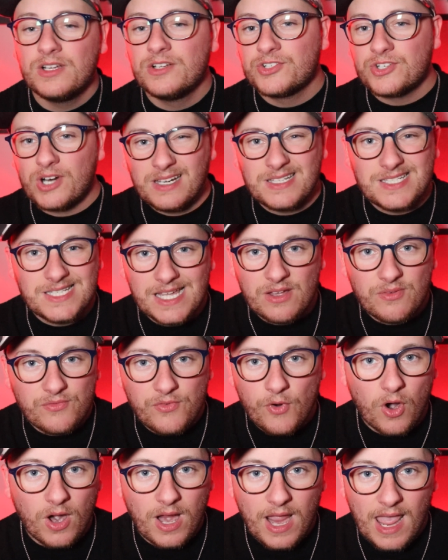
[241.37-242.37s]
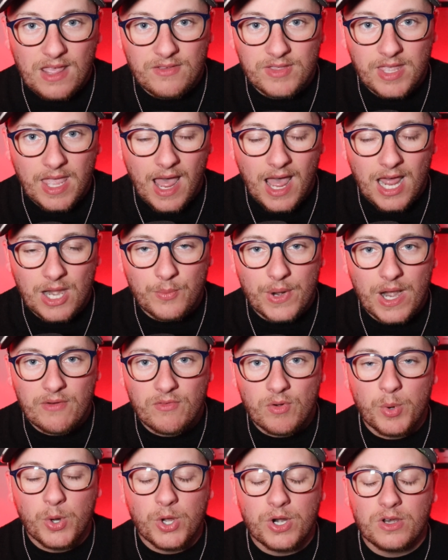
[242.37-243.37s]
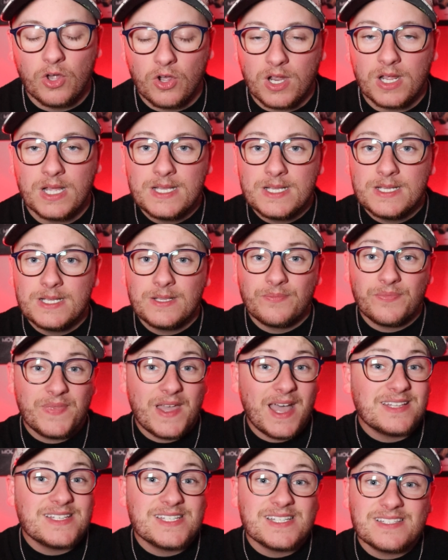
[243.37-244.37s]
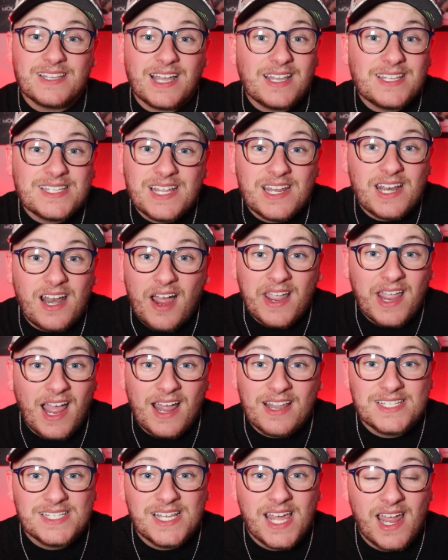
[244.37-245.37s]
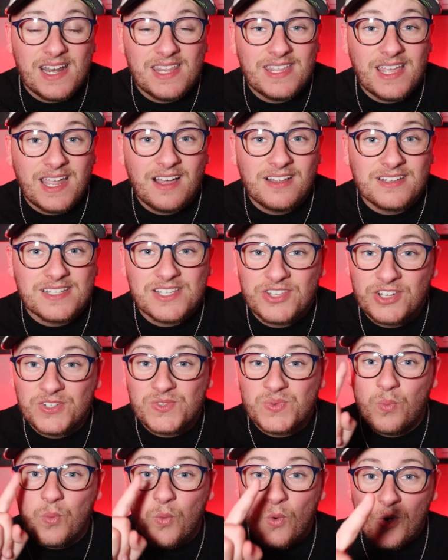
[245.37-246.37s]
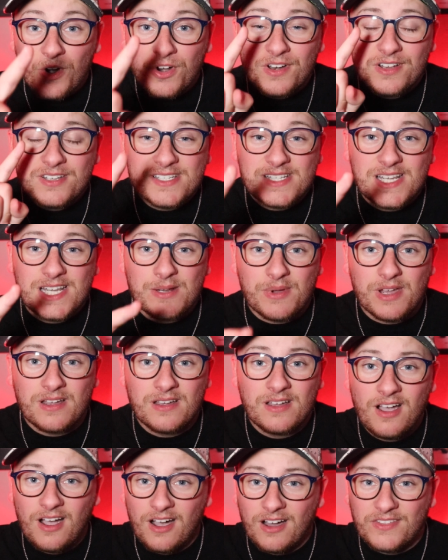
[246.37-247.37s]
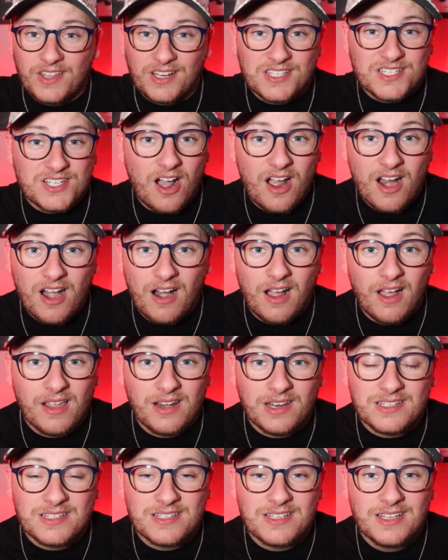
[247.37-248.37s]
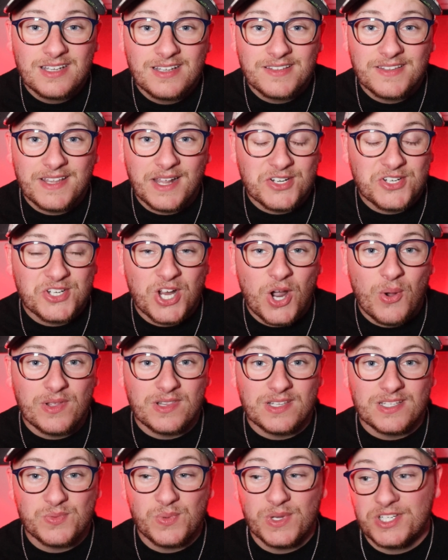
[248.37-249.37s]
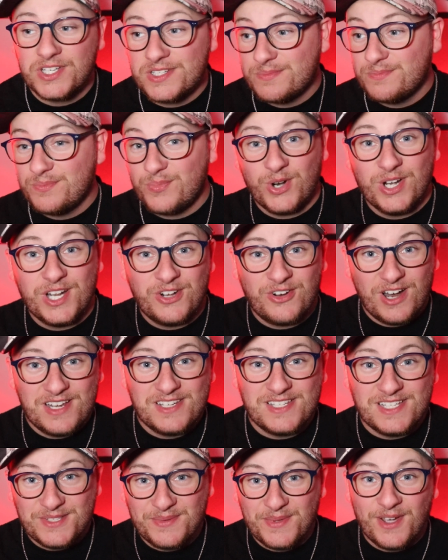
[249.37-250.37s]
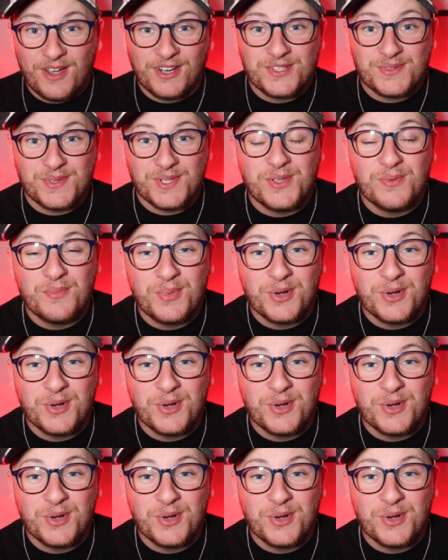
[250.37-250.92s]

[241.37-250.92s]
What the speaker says: Try and see it in 4K if you can and whatever, but look, that's it. I can't say anything else. There's one cinema on the entire island that is showing this, which is pretty crazy, to be honest with you.